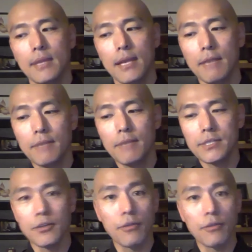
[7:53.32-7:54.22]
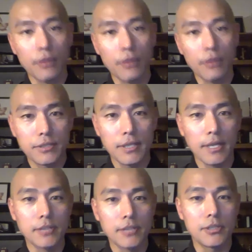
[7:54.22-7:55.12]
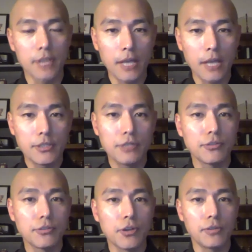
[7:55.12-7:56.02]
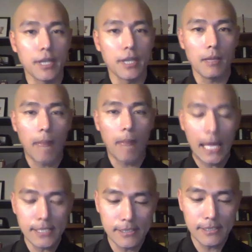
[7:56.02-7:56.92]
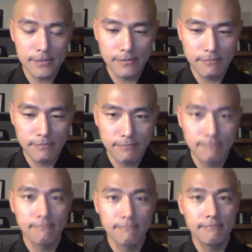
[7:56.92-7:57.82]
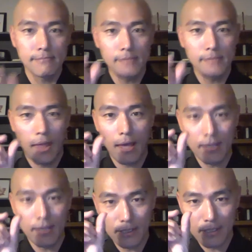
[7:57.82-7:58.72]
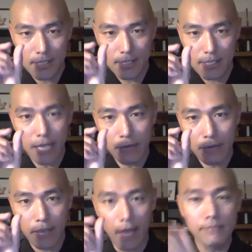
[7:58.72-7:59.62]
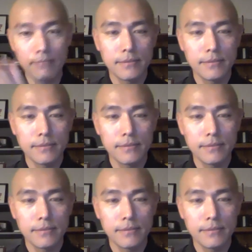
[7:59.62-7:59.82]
if it's your thought, it's your knowledge who's holding the bat. That subtle gap